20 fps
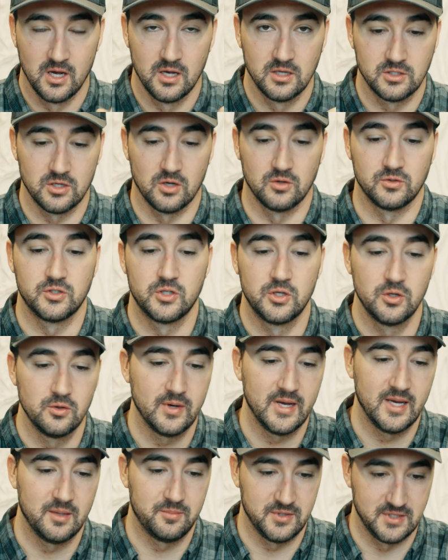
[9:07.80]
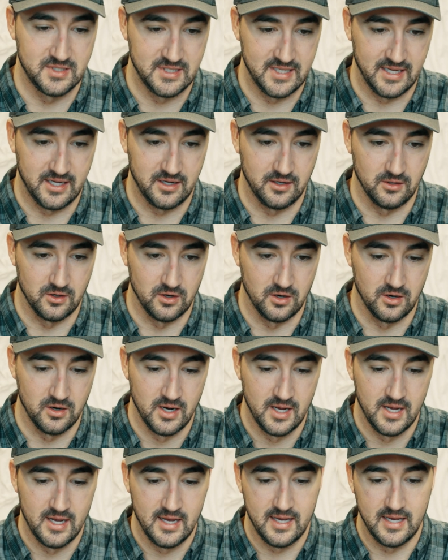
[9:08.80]
So 2 in particular
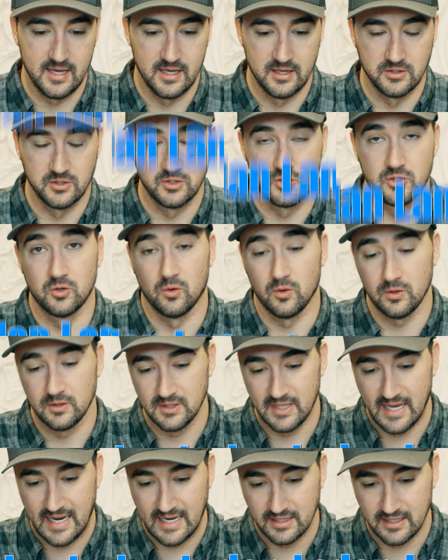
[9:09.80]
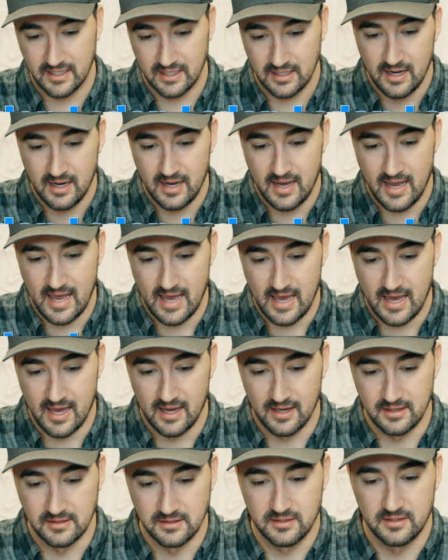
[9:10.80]
is Jordan Landing
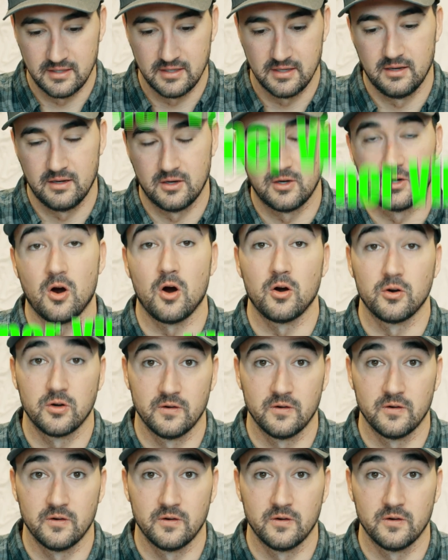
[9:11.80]
and Gardner